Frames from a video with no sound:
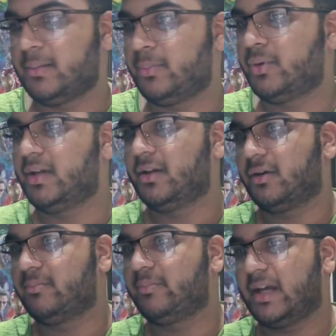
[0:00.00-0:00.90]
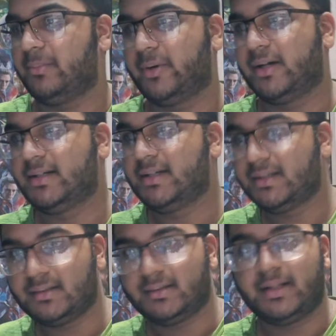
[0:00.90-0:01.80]
putting it on paper
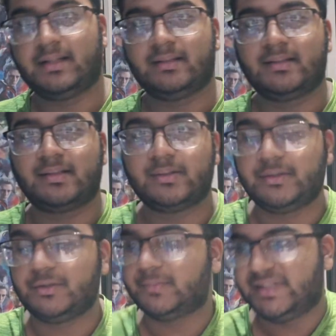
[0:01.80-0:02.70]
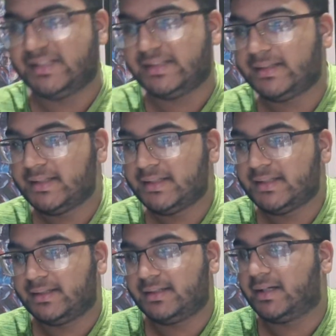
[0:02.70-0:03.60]
than it is going to be
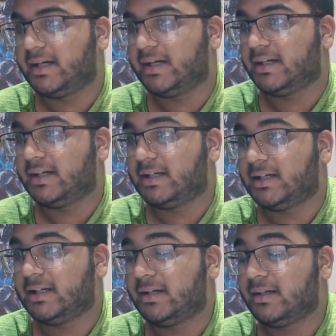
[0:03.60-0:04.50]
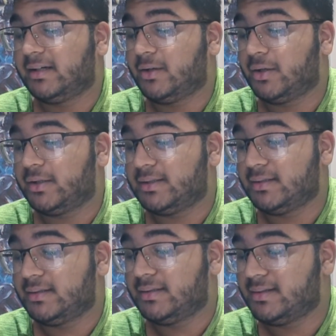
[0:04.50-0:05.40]

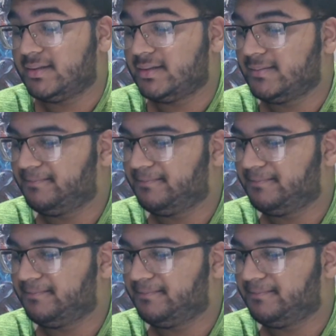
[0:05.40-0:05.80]
on